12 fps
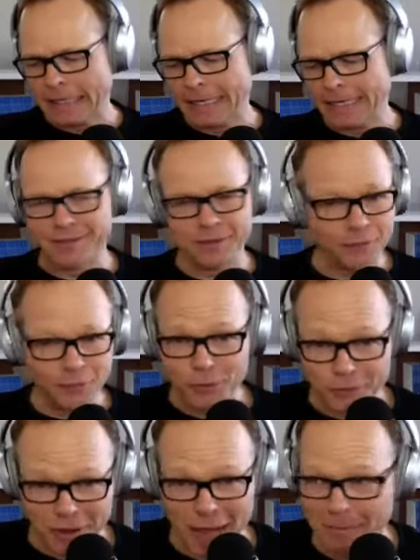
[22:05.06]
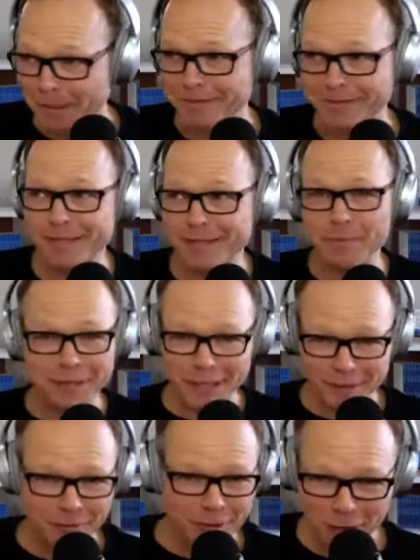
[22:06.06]
it's the first time in something
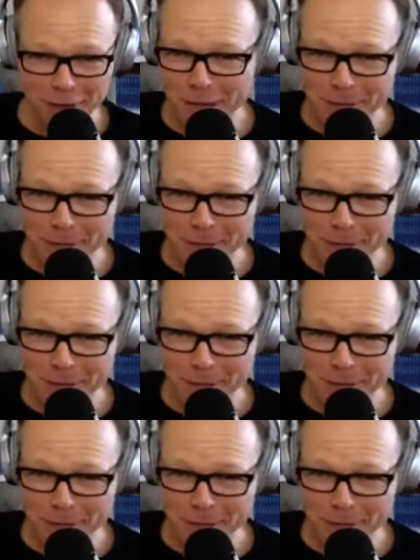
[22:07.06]
like 300